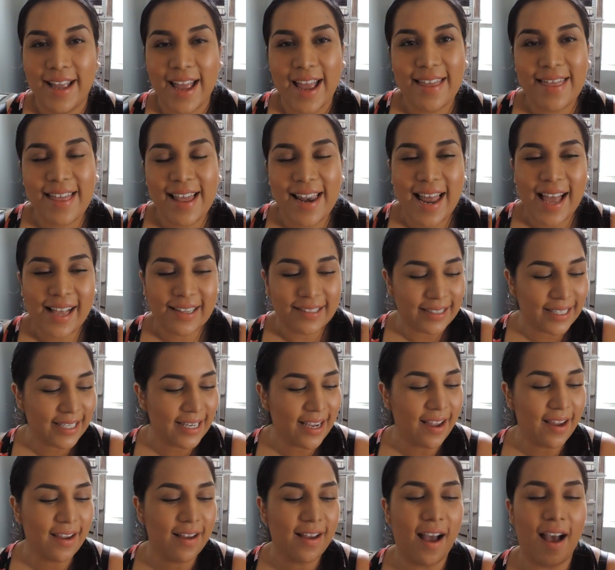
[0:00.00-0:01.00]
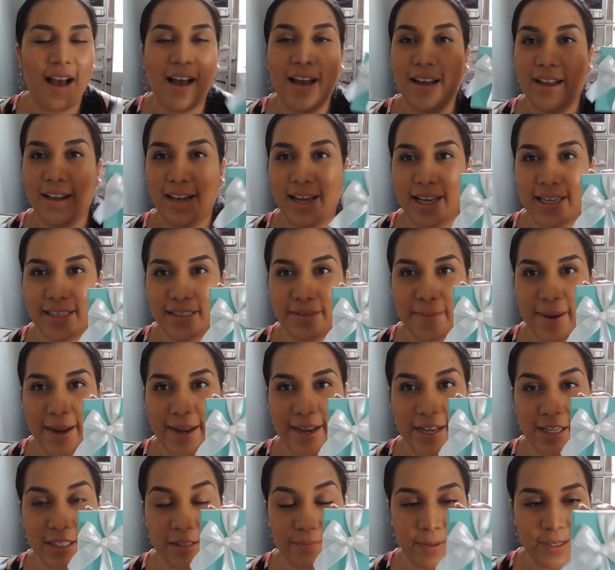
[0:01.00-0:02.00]
And the last thing I got is my
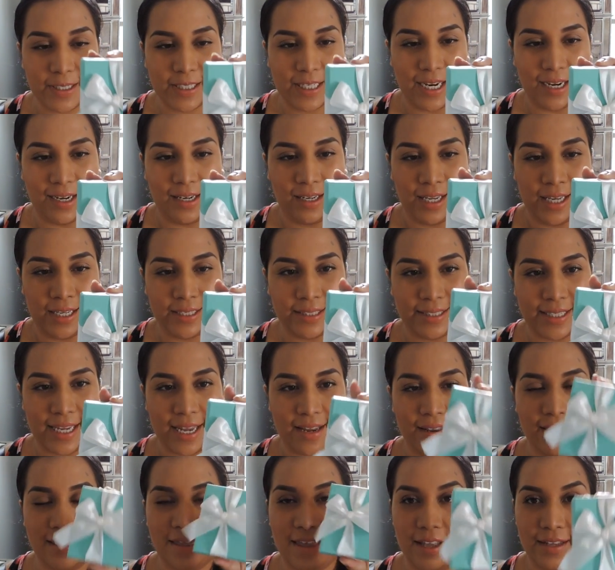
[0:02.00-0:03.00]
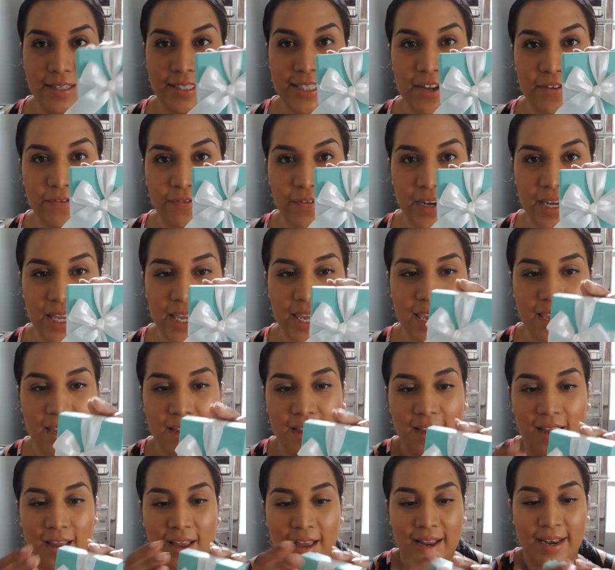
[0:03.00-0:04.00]
husband did listen, the
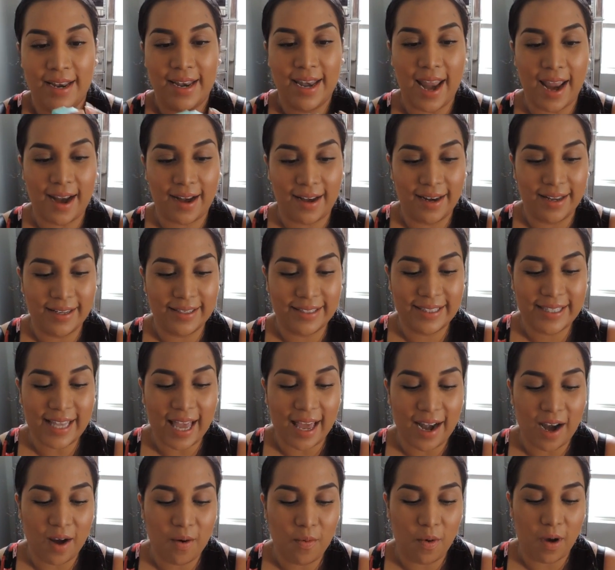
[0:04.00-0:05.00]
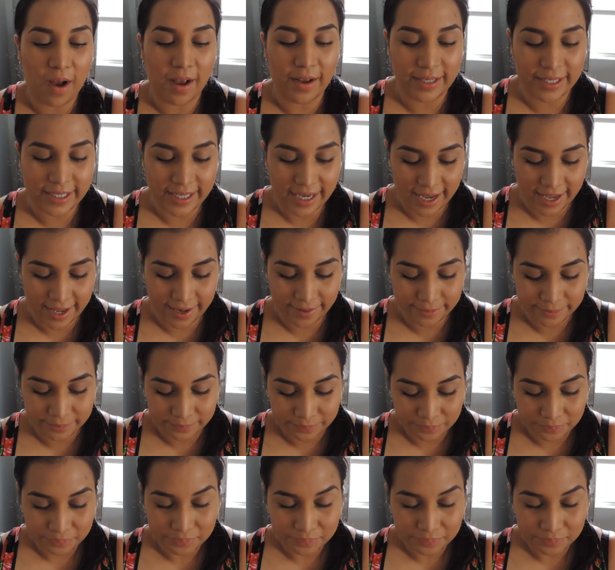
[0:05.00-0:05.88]
Tiffany necklace that I wanted.